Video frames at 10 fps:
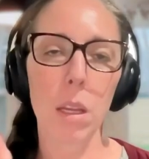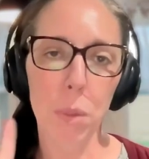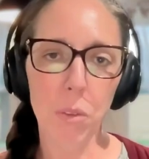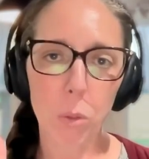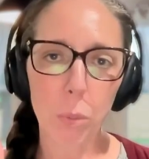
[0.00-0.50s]

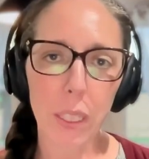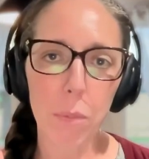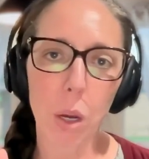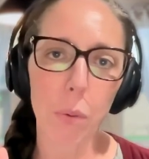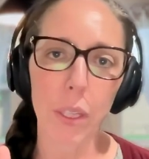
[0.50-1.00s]
Before we keep
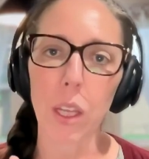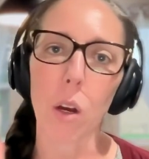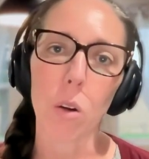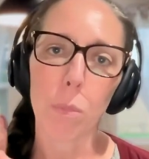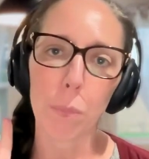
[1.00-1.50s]
going,
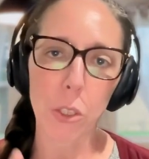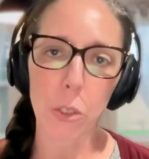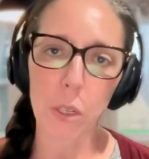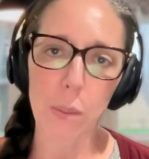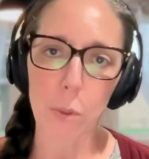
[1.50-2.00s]
though, make sure
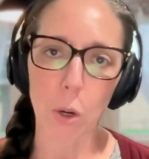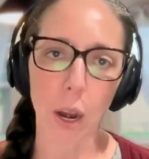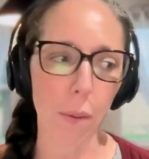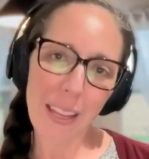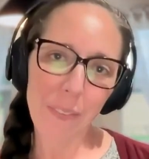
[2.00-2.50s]
you
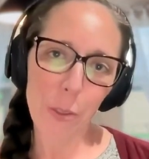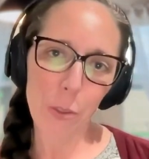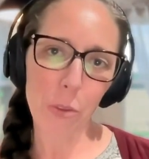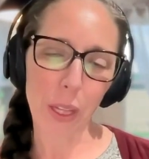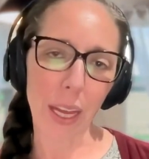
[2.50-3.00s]
subscribe. If you
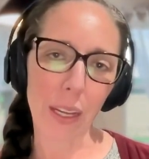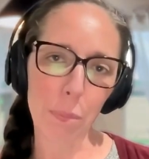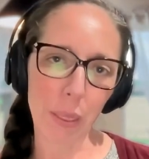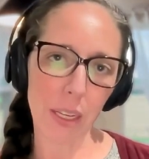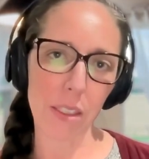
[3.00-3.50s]
do
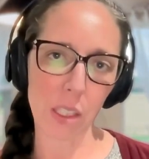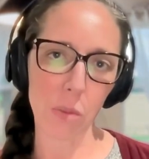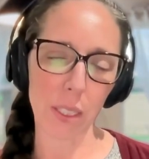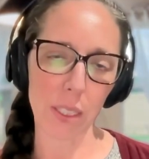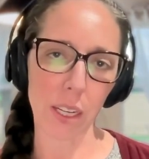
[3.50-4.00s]
that, because this
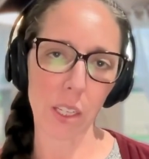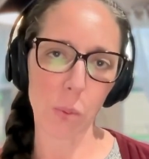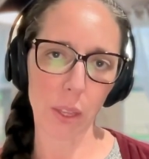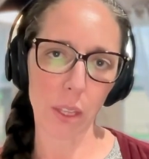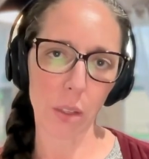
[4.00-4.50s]
resonates
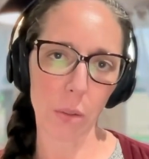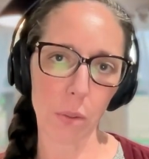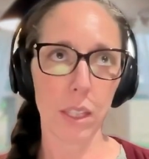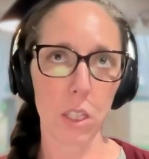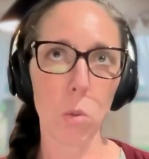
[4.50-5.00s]
with you,
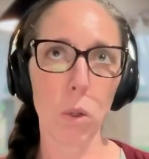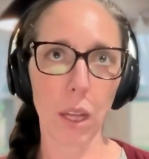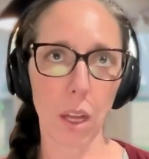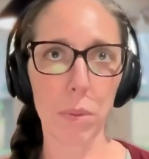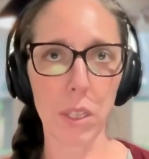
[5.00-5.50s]
then you will
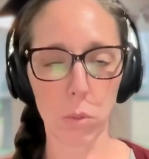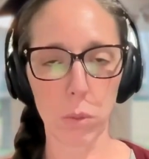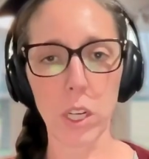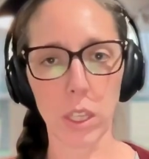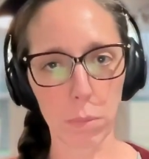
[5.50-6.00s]
help this
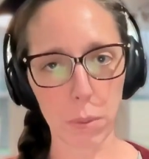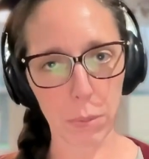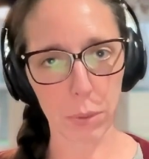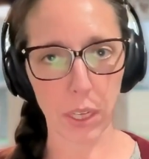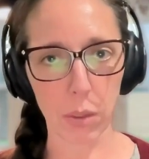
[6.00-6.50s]
reach other
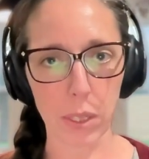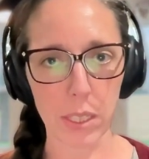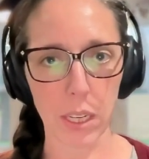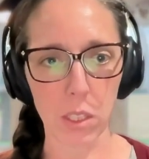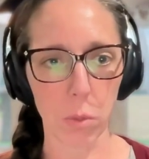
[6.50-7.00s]
people that it
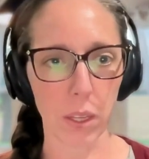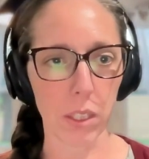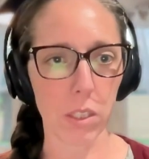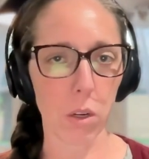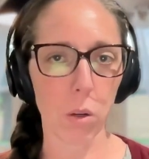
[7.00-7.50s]
resonates
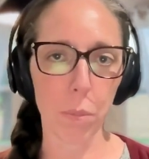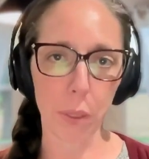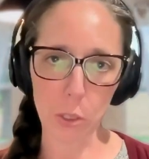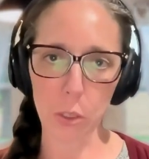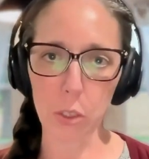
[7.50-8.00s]
with. So
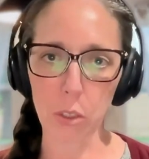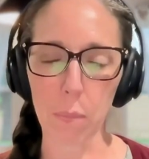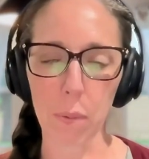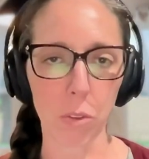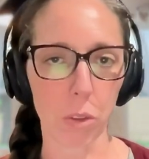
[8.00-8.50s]
make sure you do
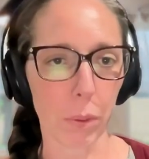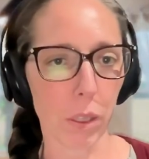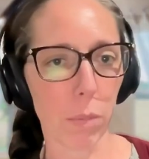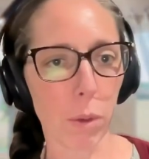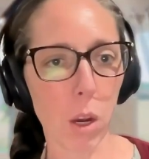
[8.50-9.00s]
that before we
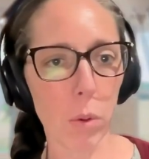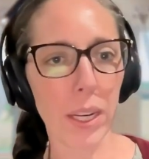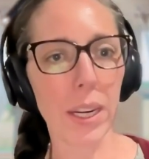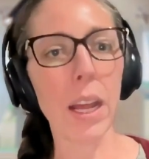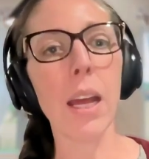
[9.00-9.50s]
keep
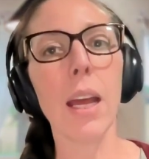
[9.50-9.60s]
going.